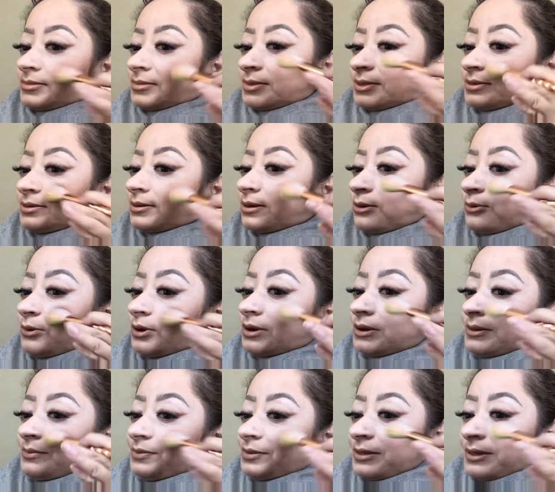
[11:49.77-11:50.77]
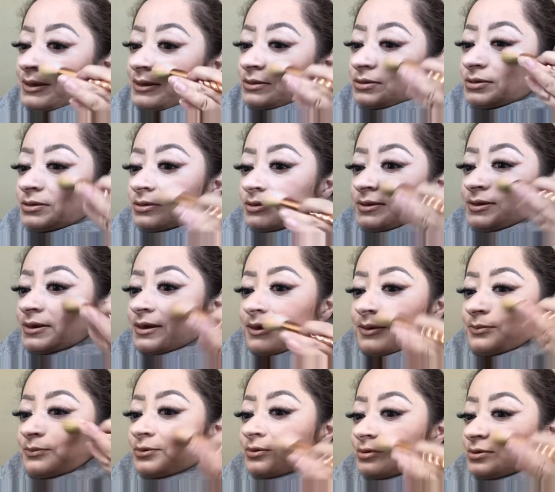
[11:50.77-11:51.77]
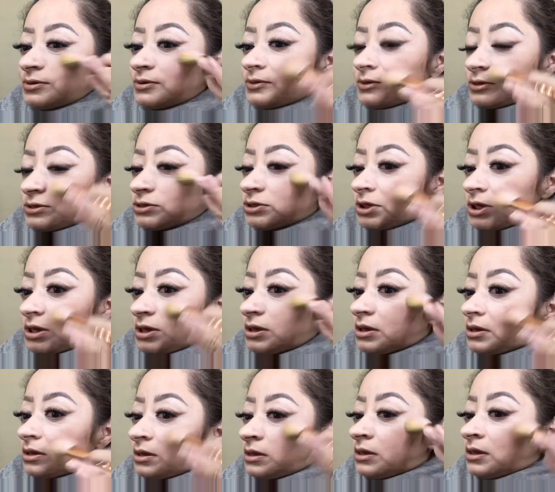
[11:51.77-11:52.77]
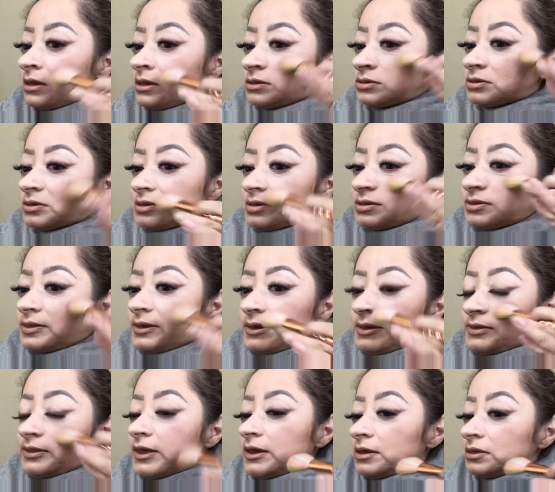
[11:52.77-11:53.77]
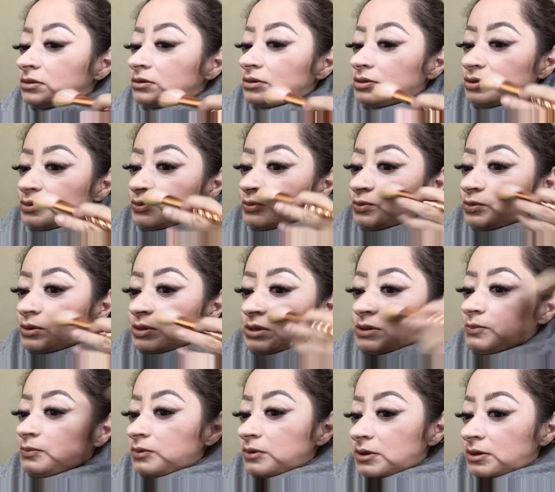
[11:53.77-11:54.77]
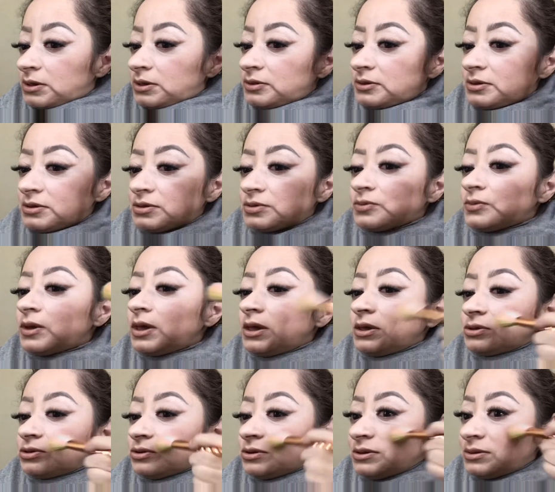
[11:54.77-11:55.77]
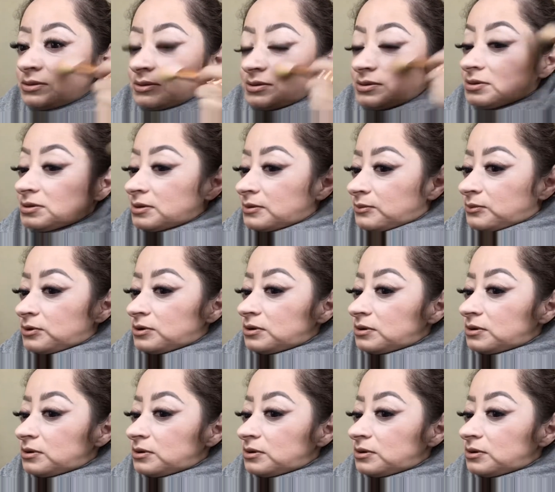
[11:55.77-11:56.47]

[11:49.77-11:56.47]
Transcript: So I want to apply it to the apples of the cheek. Just think that it looks really pretty this way during the summer.